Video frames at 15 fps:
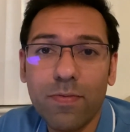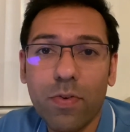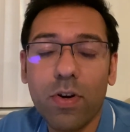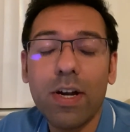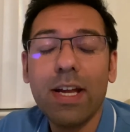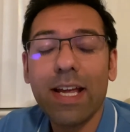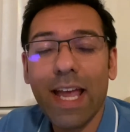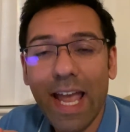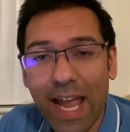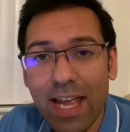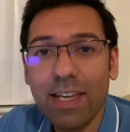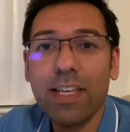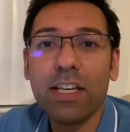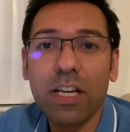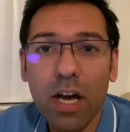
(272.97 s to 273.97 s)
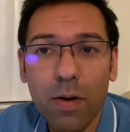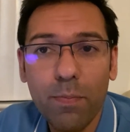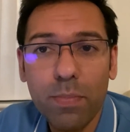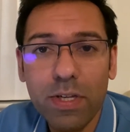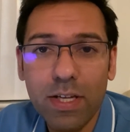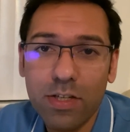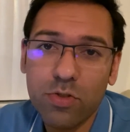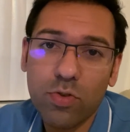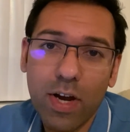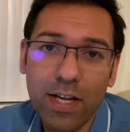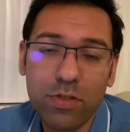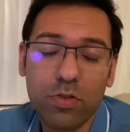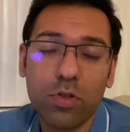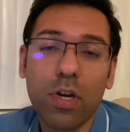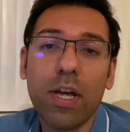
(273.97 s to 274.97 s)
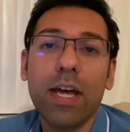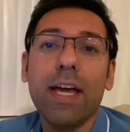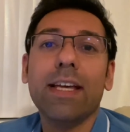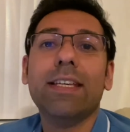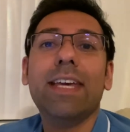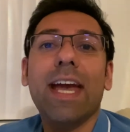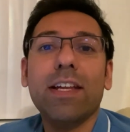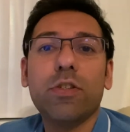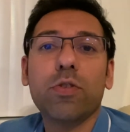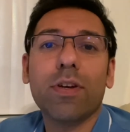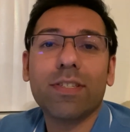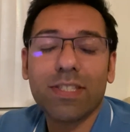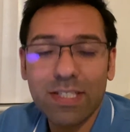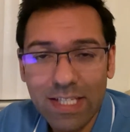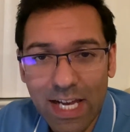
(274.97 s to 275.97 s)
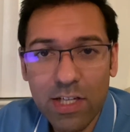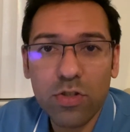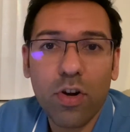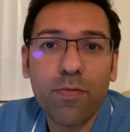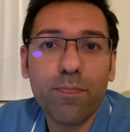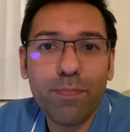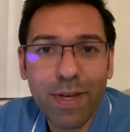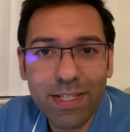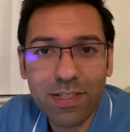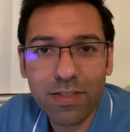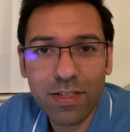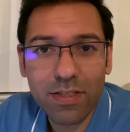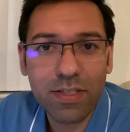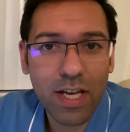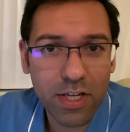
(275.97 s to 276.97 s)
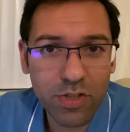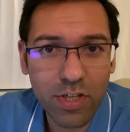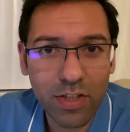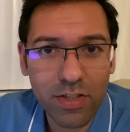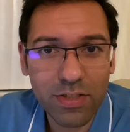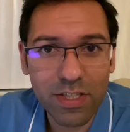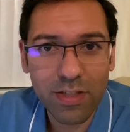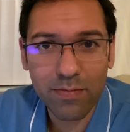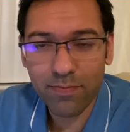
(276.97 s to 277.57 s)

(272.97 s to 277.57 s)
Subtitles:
for any company that's trying to get to a state of business agility.